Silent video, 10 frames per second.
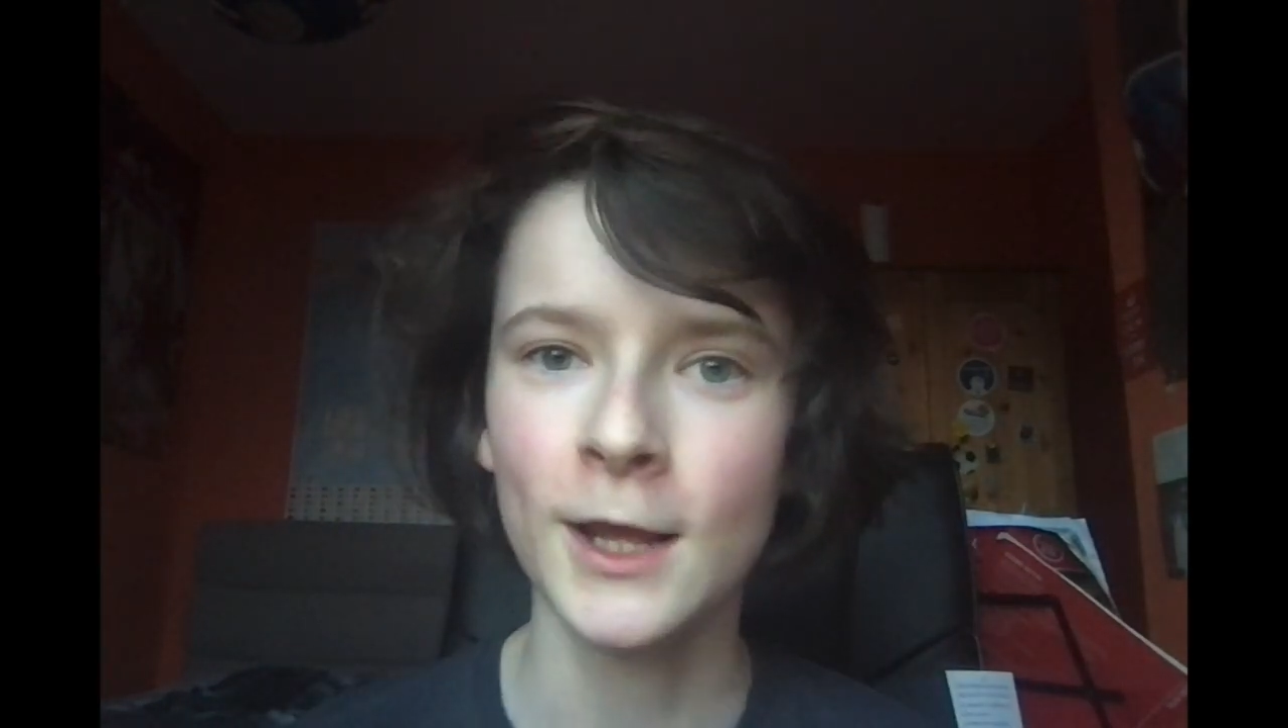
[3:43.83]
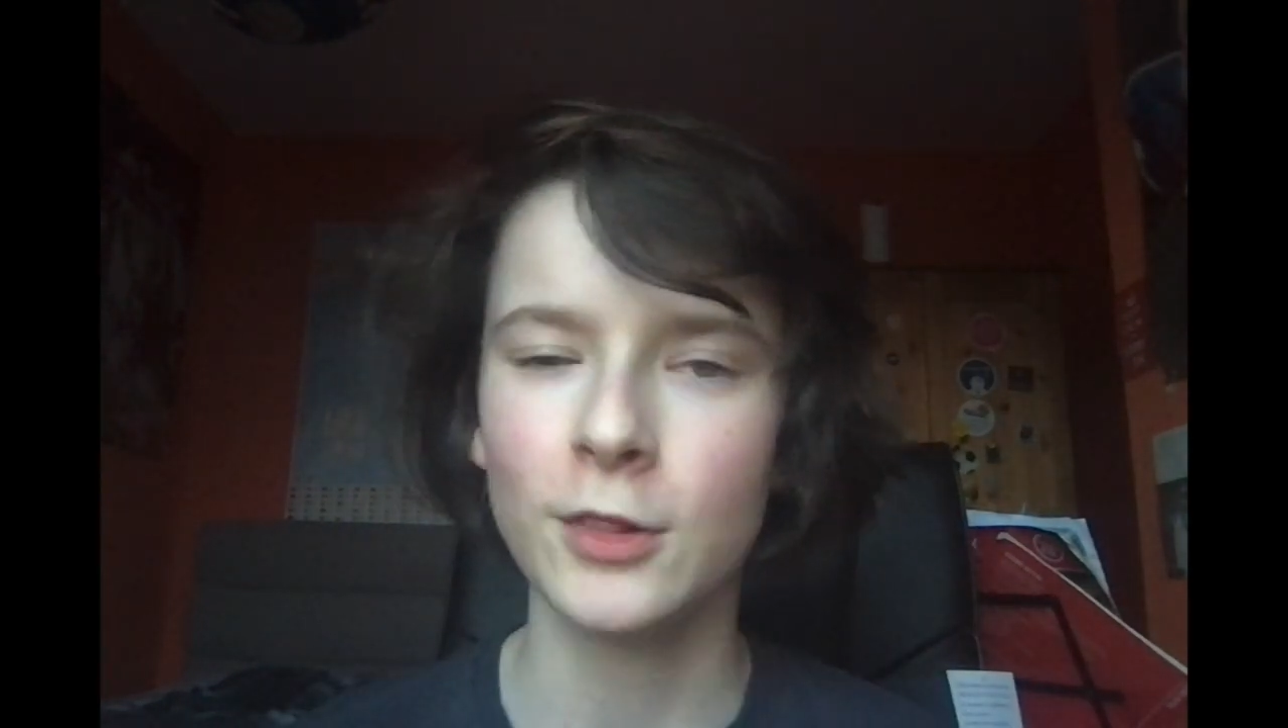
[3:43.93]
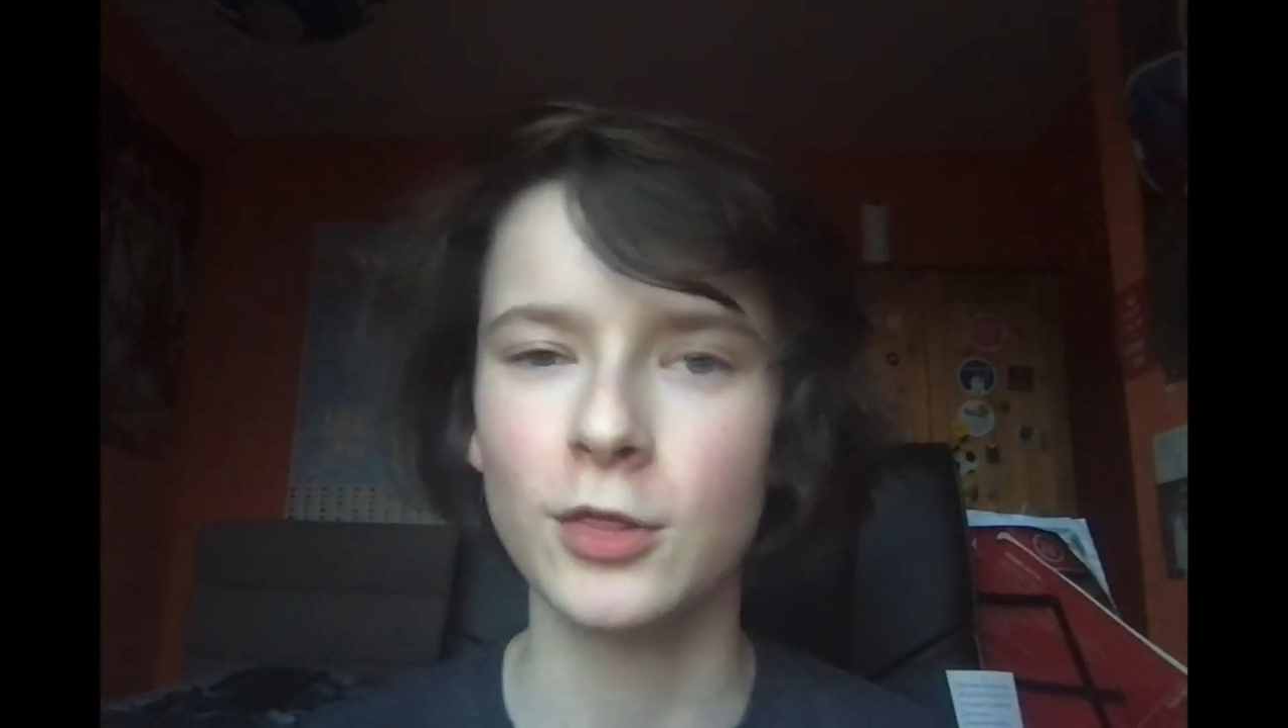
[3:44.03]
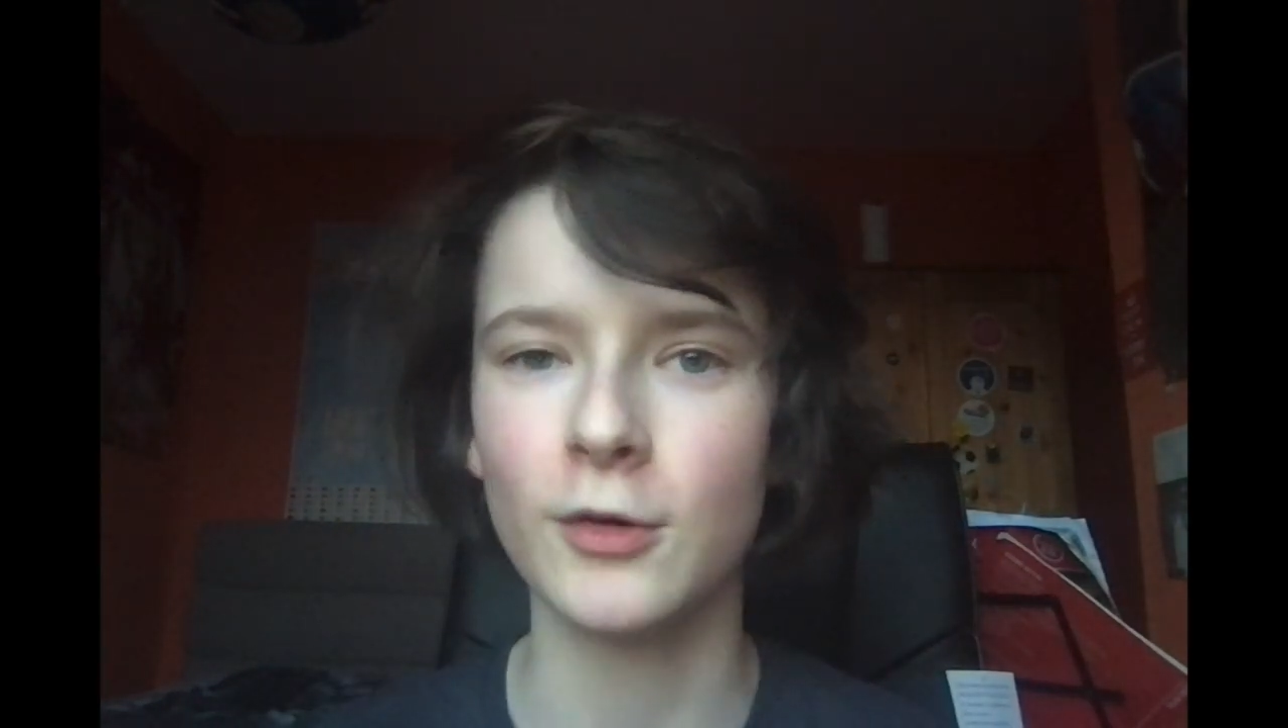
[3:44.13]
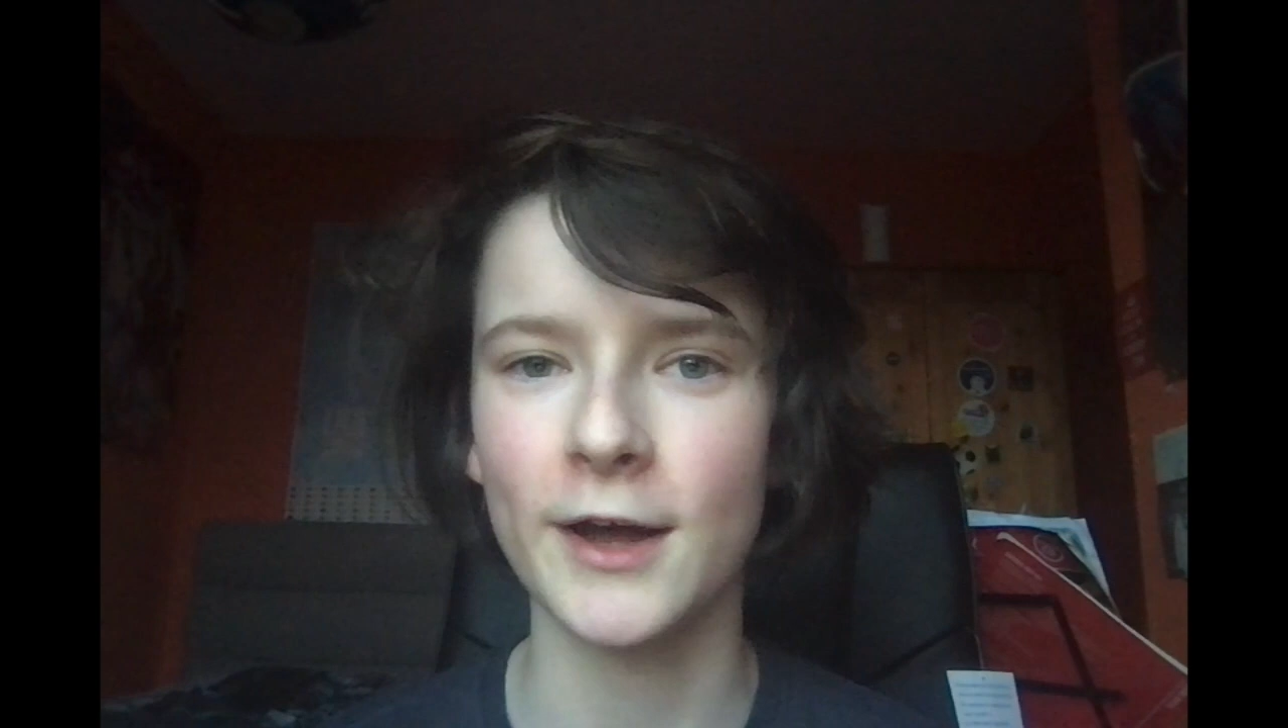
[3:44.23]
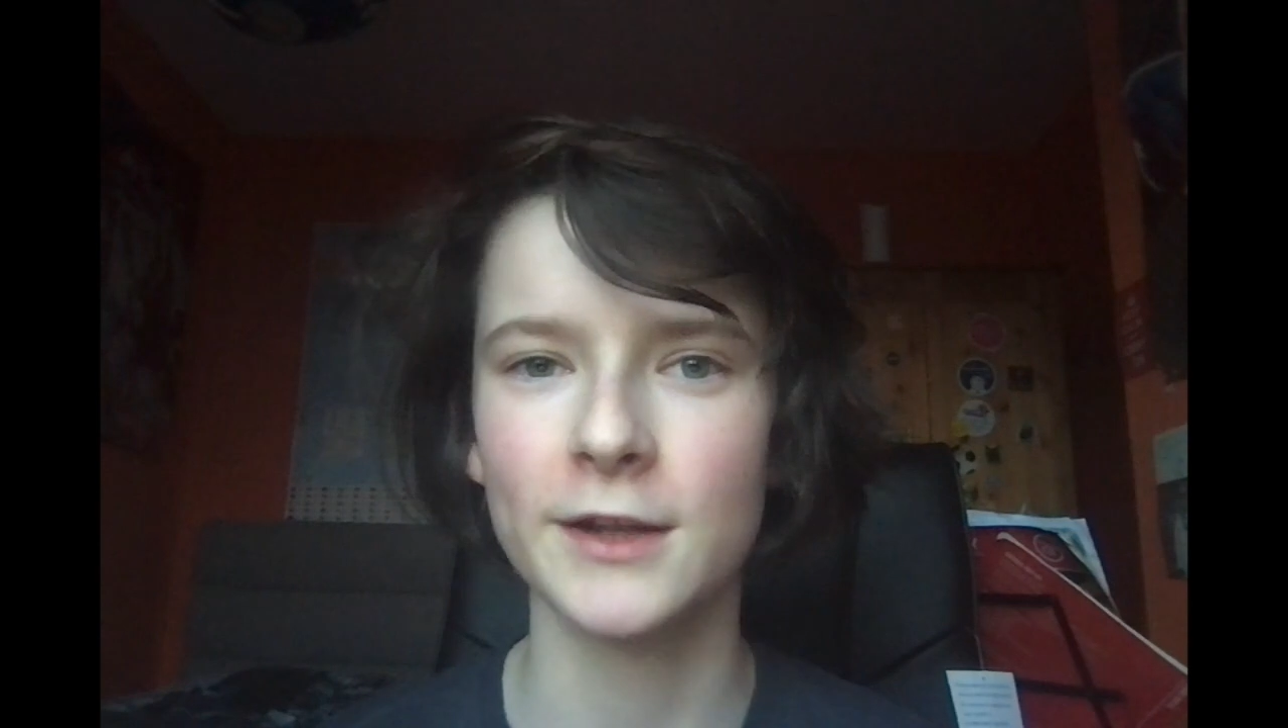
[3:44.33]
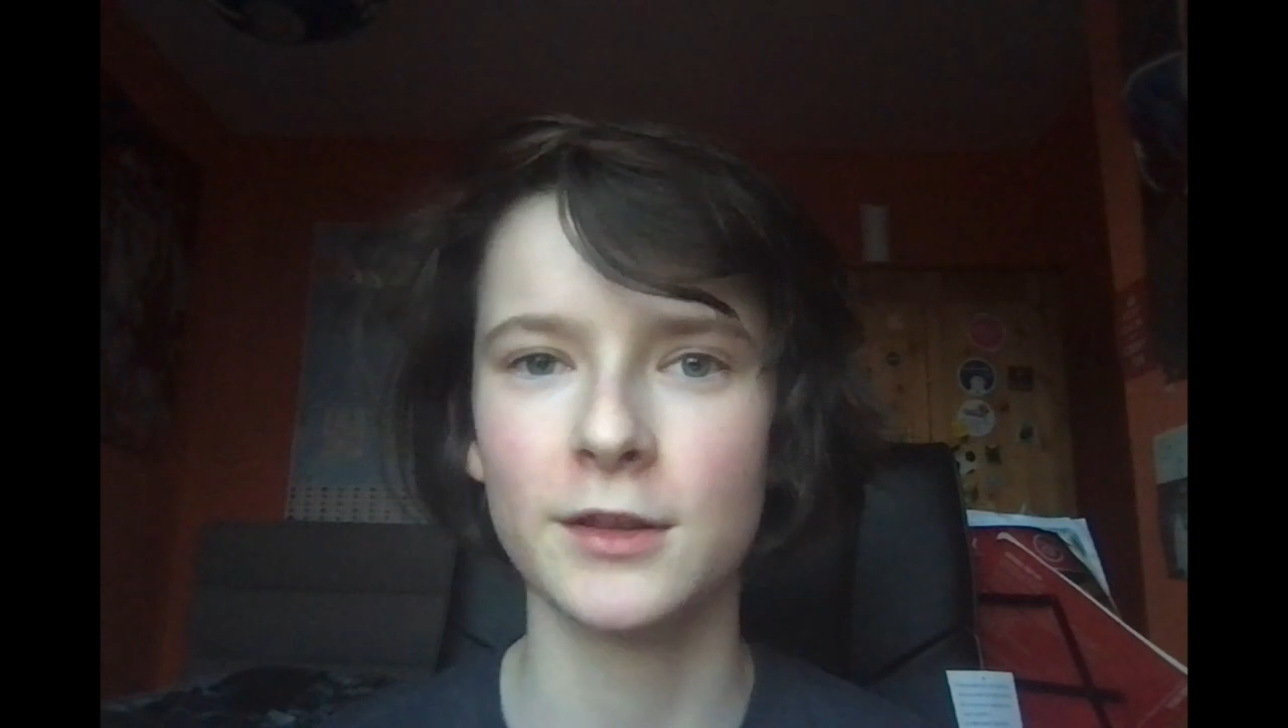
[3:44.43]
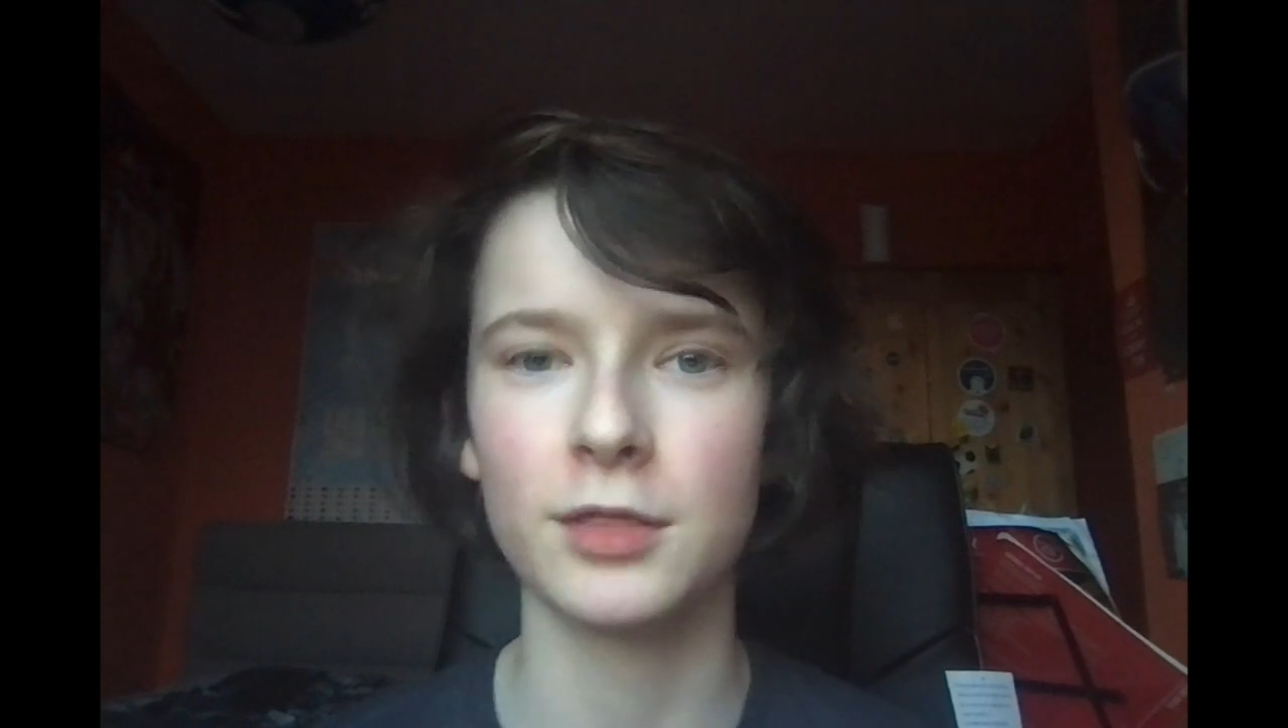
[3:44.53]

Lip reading: so I had to